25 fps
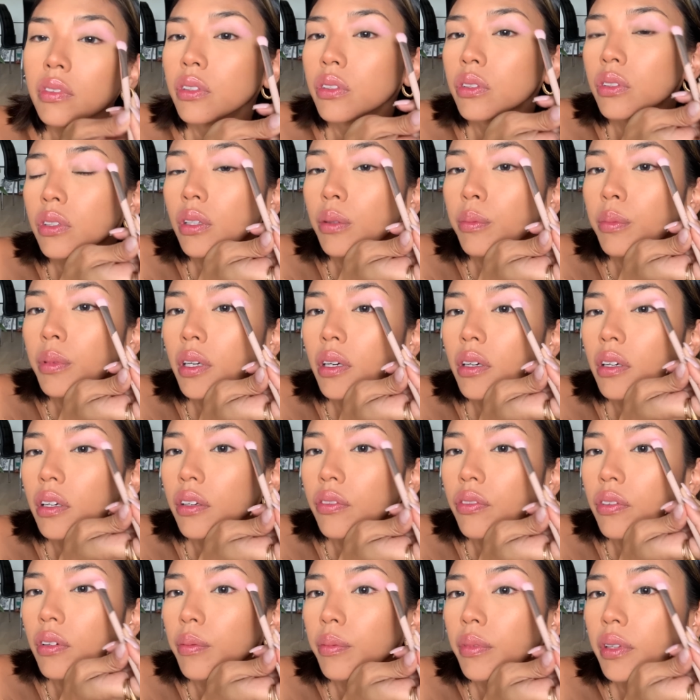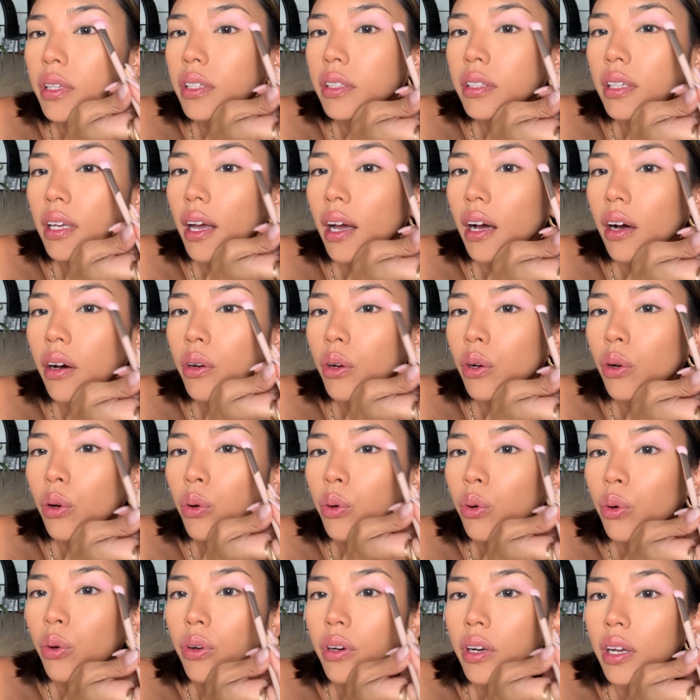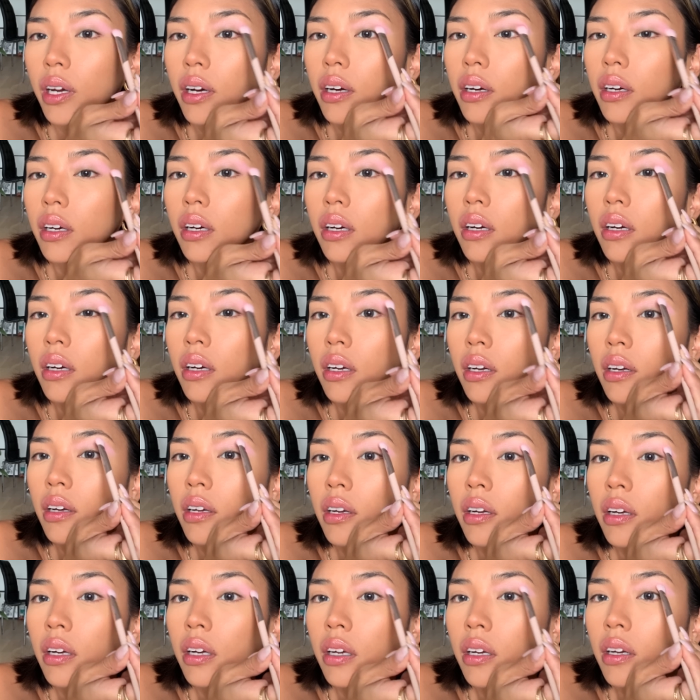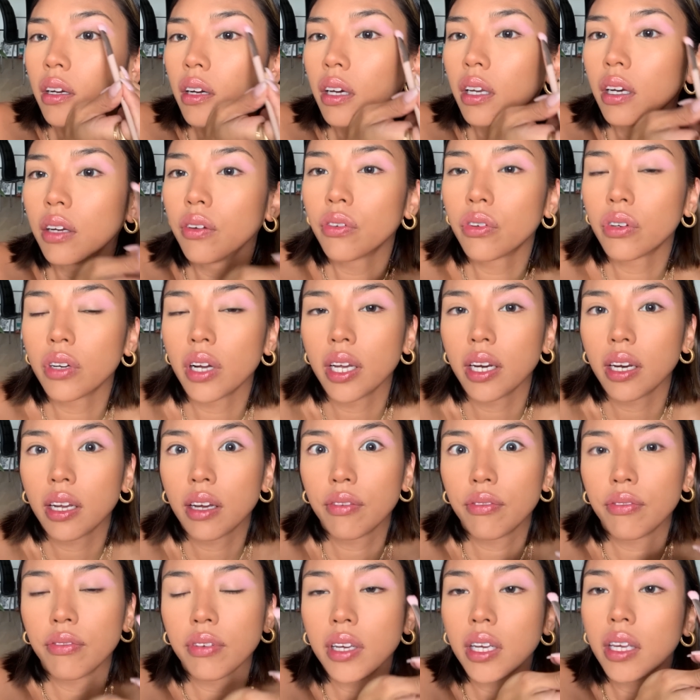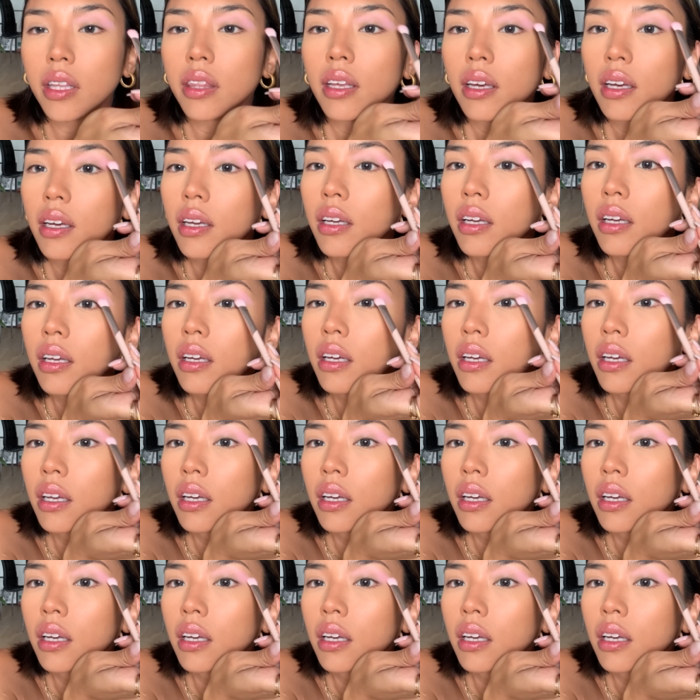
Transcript: So I'm going from this outer corner, kind of creating a V there,